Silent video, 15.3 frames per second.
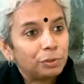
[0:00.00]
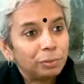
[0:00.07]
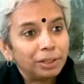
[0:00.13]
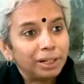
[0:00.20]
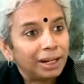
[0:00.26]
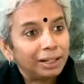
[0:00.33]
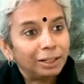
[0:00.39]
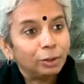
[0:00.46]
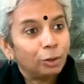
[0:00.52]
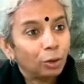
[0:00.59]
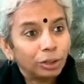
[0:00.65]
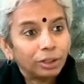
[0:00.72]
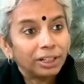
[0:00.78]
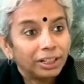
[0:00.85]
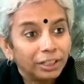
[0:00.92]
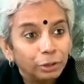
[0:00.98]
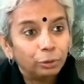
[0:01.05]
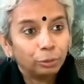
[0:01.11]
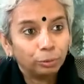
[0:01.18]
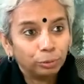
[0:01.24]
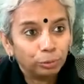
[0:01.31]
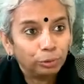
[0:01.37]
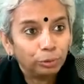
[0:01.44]
women hadn't got
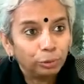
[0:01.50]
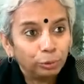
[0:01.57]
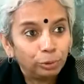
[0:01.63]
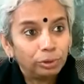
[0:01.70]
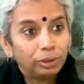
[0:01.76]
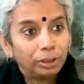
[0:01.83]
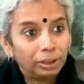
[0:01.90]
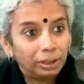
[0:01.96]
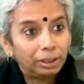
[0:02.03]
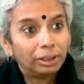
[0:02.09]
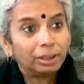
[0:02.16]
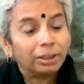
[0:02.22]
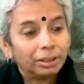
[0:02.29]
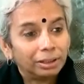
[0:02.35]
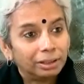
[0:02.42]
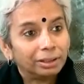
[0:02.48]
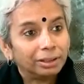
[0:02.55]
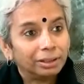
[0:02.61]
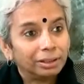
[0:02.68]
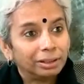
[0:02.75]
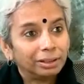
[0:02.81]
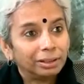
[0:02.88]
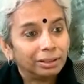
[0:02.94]
into, though they
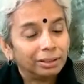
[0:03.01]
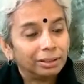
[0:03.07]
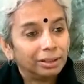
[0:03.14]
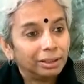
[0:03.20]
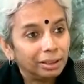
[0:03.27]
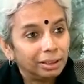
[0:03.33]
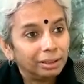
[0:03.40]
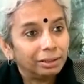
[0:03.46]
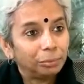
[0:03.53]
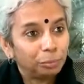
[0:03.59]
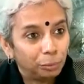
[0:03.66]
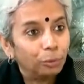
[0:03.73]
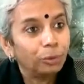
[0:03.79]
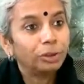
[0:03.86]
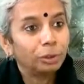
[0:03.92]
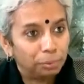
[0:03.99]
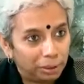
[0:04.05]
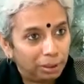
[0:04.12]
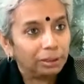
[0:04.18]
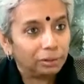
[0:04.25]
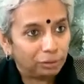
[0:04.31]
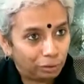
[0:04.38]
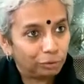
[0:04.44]
bore the
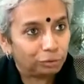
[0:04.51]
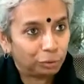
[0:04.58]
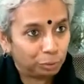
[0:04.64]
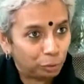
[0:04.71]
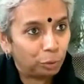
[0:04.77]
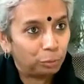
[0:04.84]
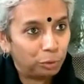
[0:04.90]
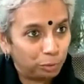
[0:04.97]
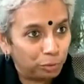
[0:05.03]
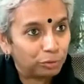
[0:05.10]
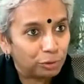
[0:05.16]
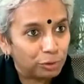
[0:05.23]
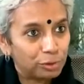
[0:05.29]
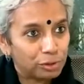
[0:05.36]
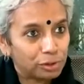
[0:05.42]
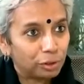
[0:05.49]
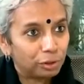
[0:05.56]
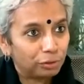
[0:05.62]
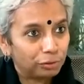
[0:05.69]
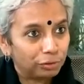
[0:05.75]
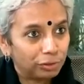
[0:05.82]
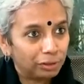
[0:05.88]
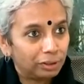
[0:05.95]
brunt of the problem, of course, of